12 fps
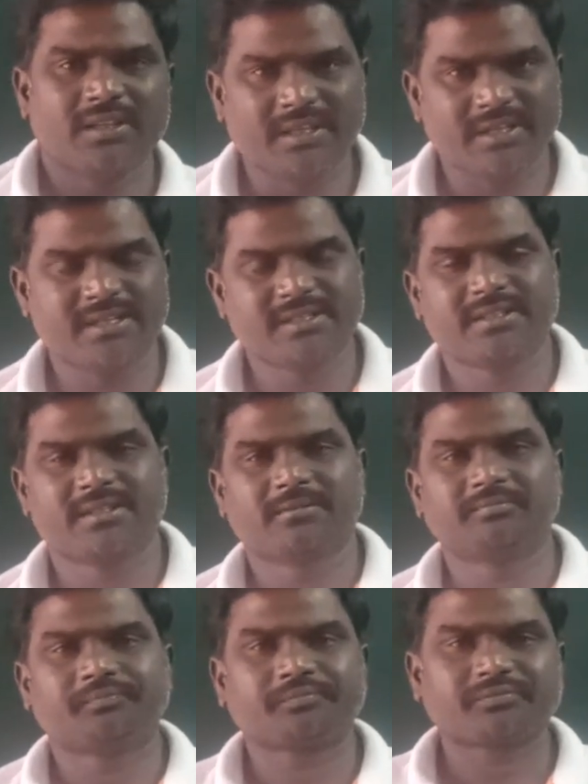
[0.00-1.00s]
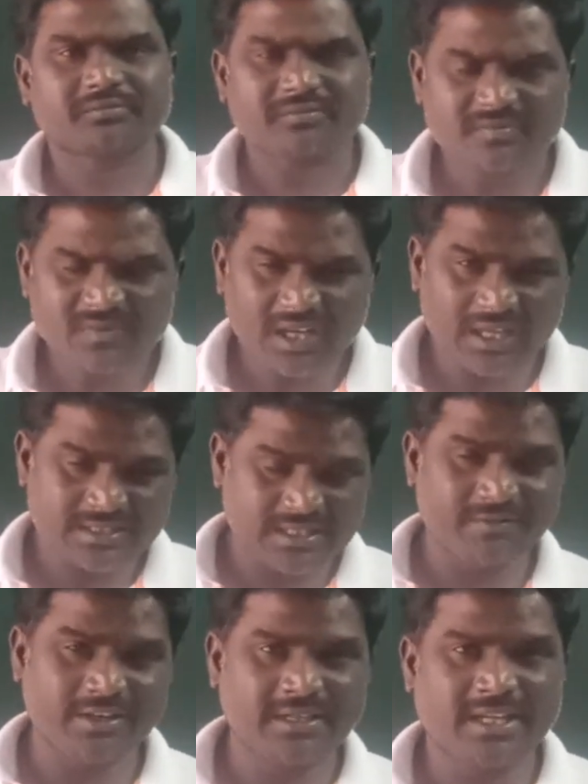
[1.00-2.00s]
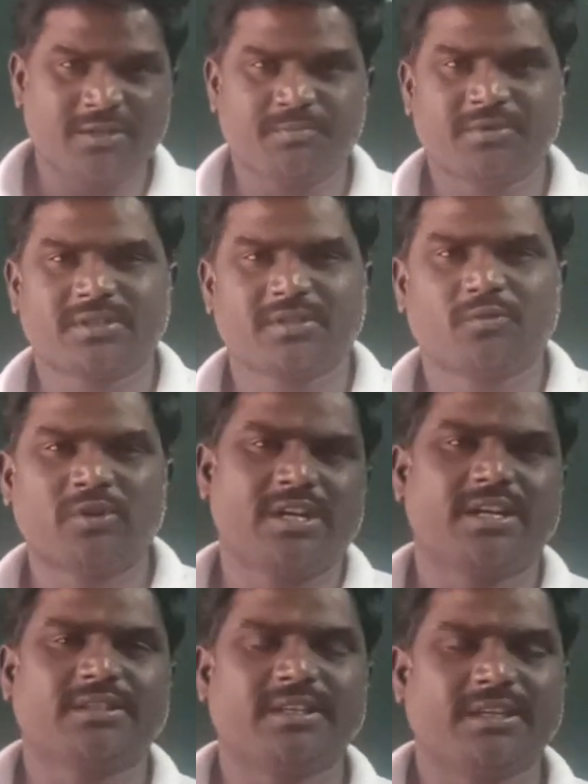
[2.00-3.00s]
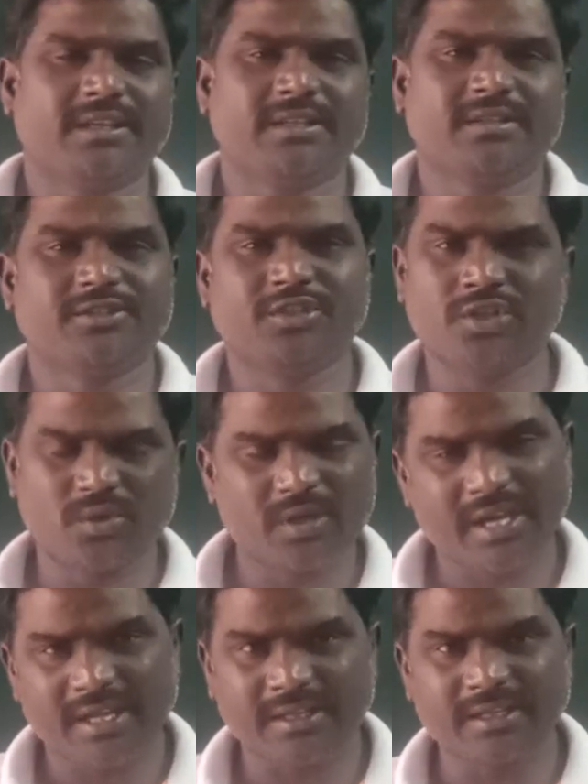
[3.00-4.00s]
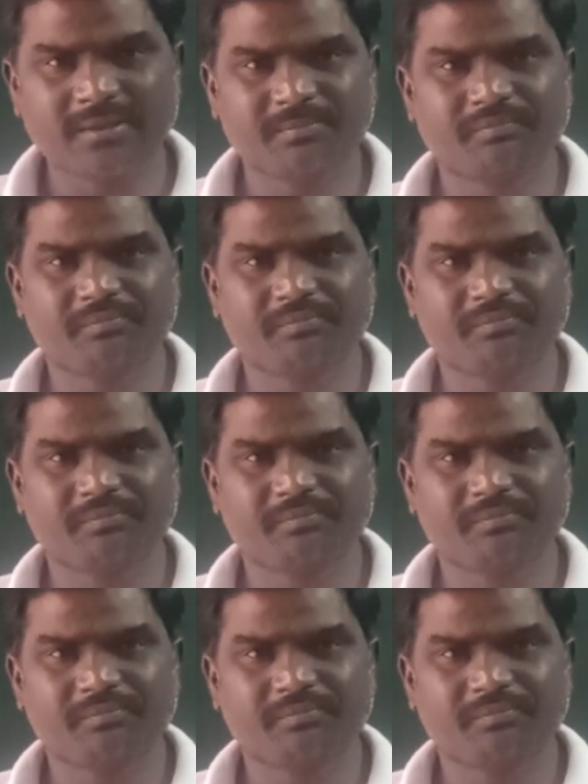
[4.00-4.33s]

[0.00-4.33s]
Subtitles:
There is 7 types. What are there? Zero angle,